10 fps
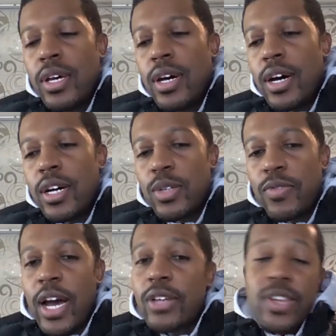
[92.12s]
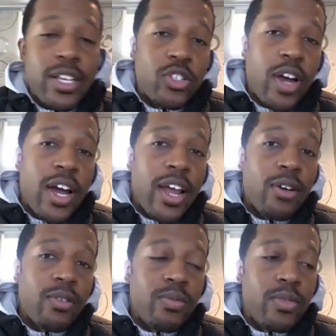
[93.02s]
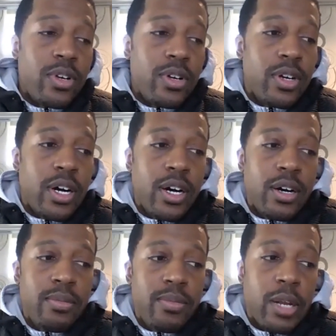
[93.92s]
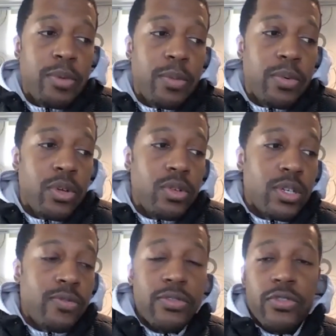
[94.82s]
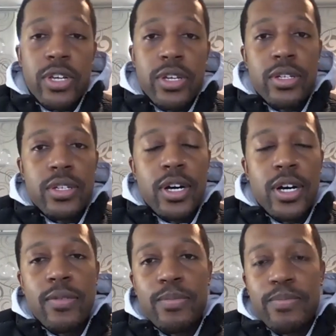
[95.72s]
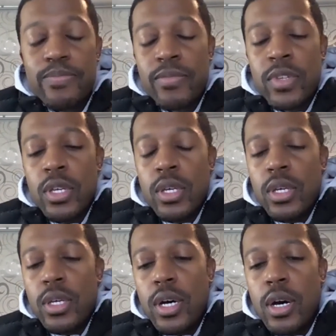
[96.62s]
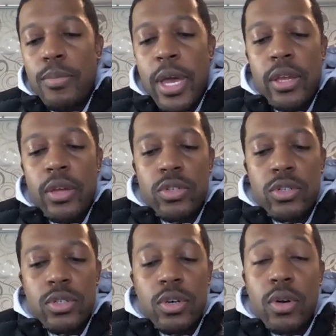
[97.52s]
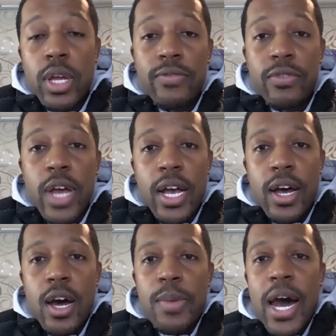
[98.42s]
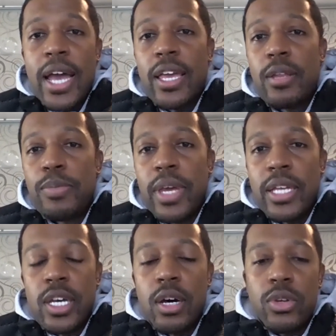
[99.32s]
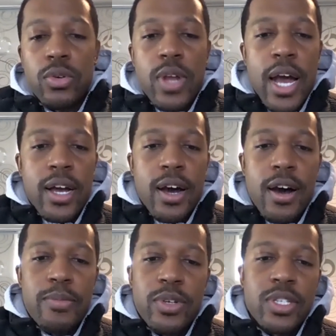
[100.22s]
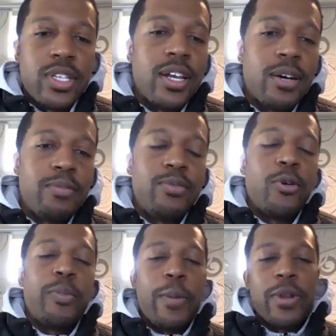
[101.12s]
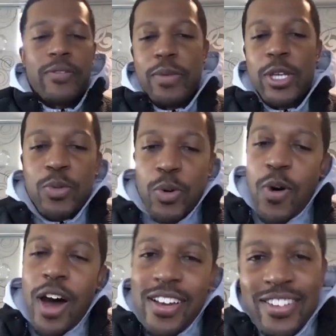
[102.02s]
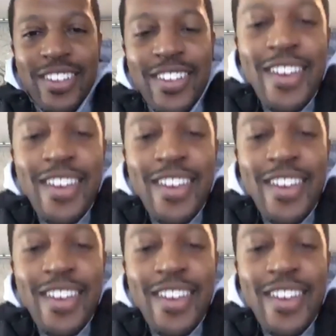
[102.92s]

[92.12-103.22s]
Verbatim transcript: Uh, so if you guys would like to try it out, we're uh, letting people use it for free. Um, uh, beta users, you can go to influ.com, com. You can sign up, no payment information required.